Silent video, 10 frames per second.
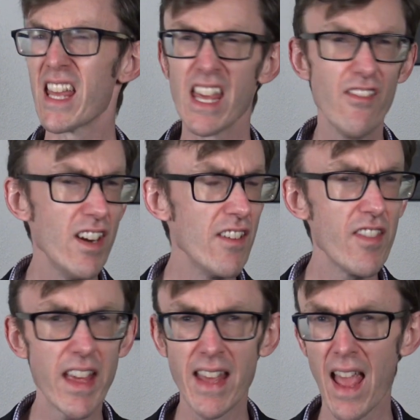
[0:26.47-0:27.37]
even if
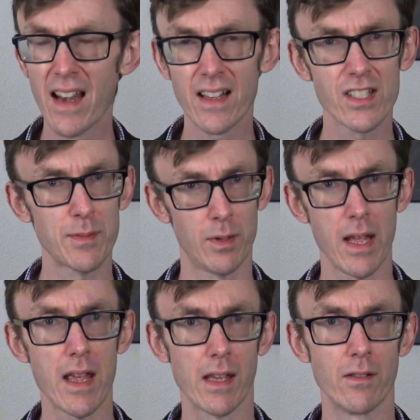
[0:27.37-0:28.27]
they can't
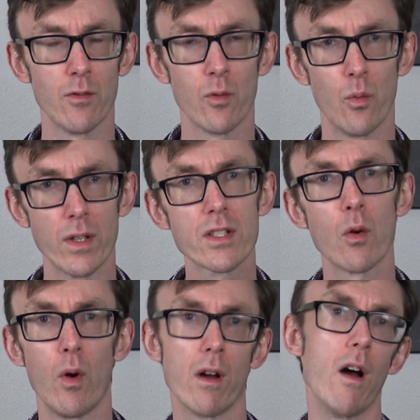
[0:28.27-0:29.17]
explain what's
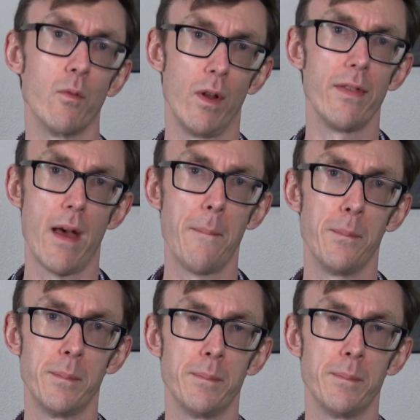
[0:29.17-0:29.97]
going on with them.